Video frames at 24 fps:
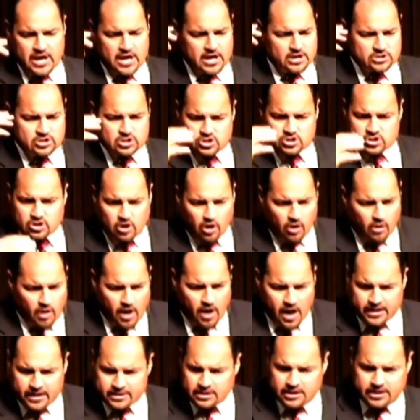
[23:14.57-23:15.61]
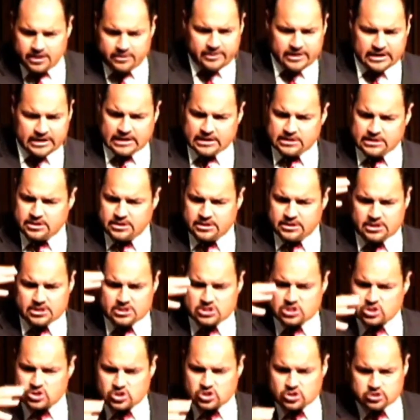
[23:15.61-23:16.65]
just go on living into
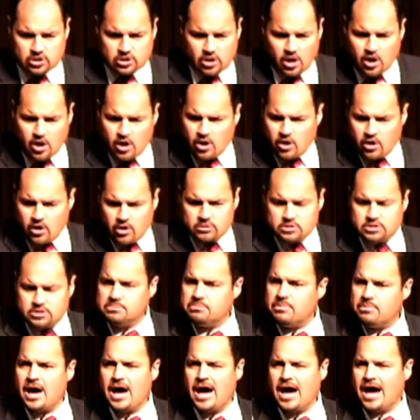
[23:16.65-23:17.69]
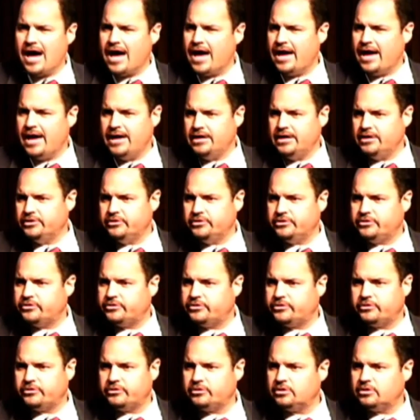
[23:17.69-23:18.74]
this slow demise.